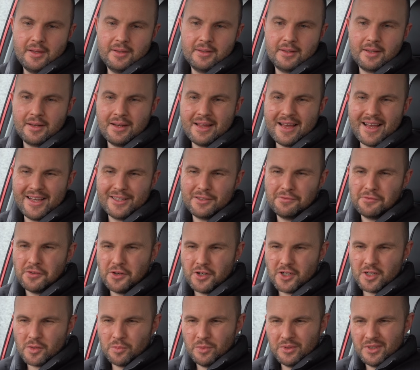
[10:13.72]
The last
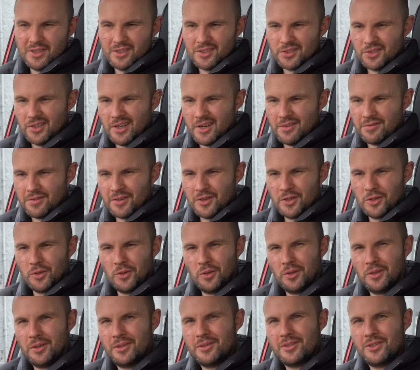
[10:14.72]
version with the 3 different
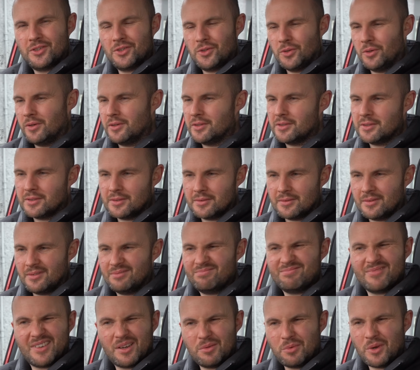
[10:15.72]
color chunks,
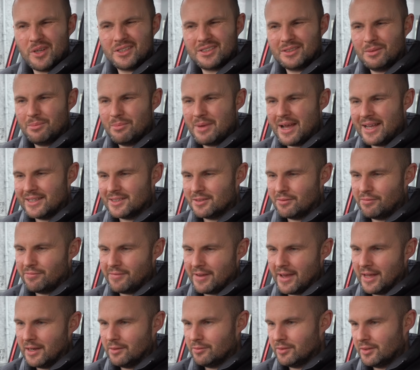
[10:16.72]
I wasn't a massive
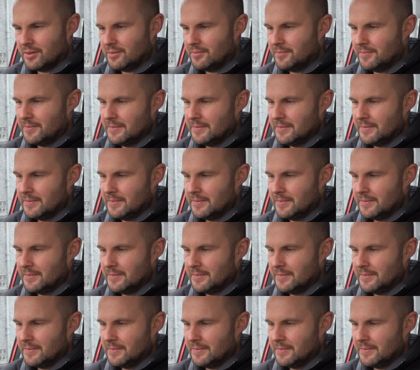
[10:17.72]
fan of it.